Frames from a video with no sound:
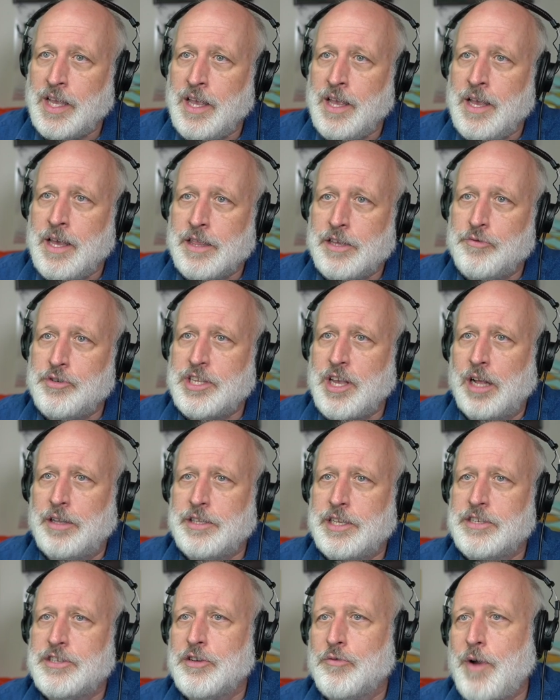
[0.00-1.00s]
The
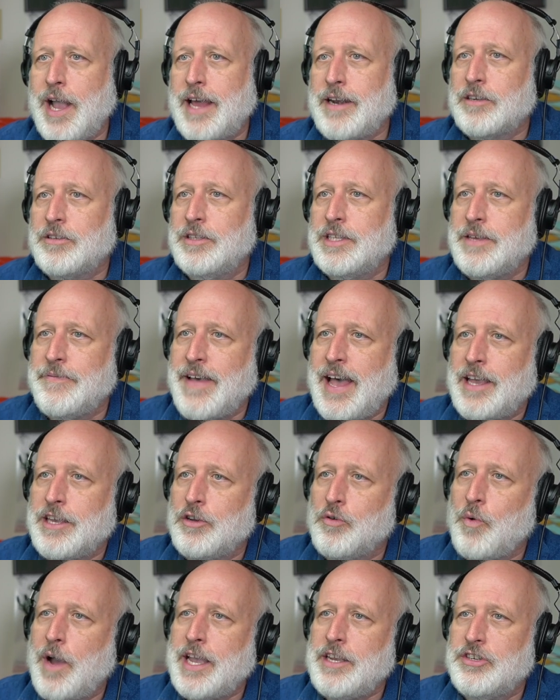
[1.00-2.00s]
result is the radical
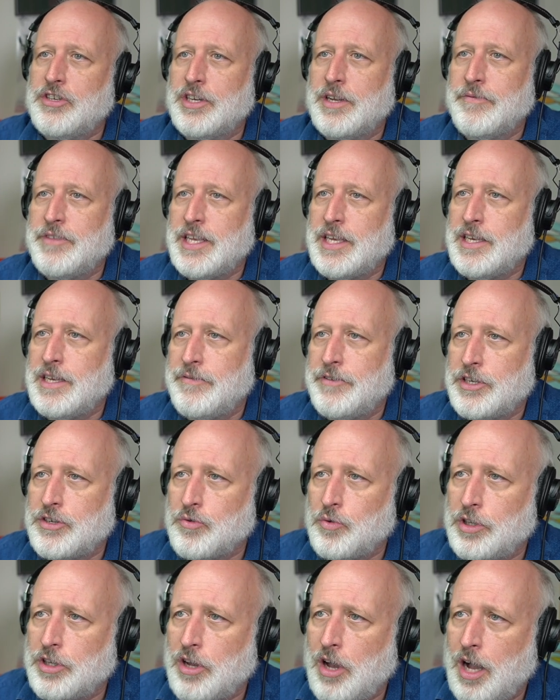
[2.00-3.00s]
devaluation of the
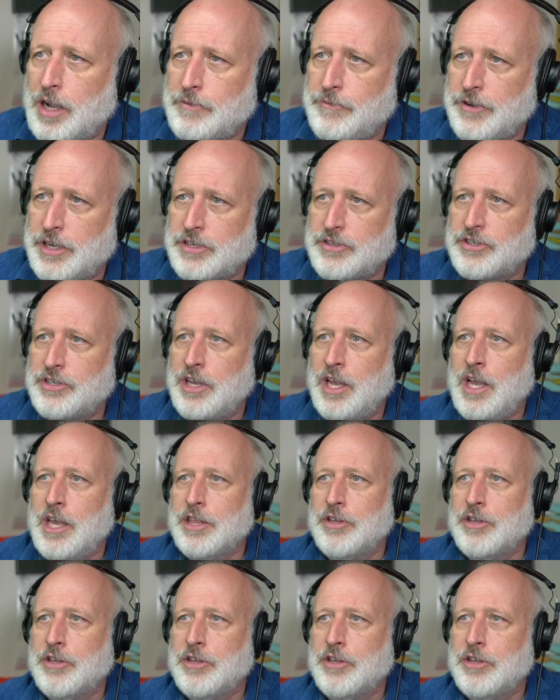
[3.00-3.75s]
individual dogfish.